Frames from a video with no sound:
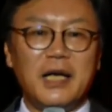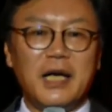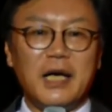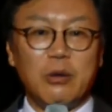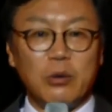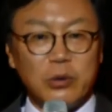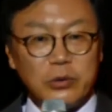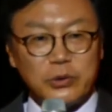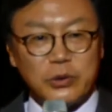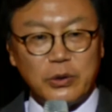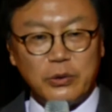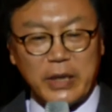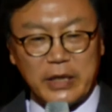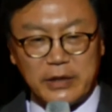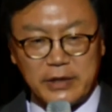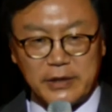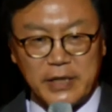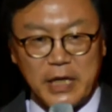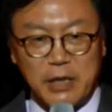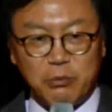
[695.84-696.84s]
and also
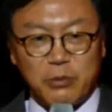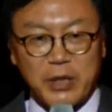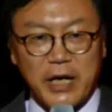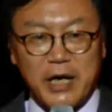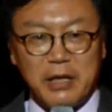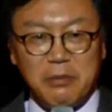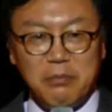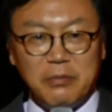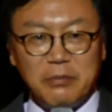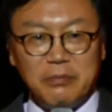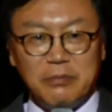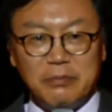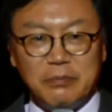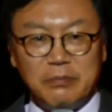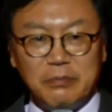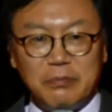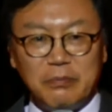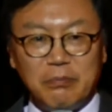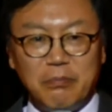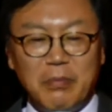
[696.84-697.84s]
at the same time
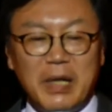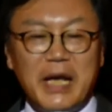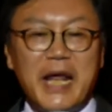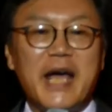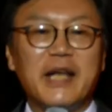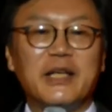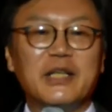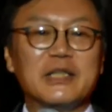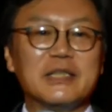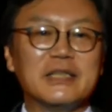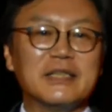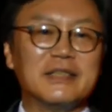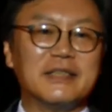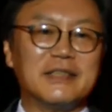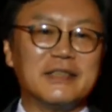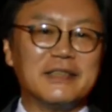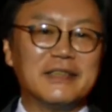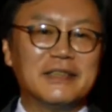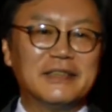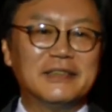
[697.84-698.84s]

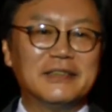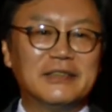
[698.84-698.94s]
millennials.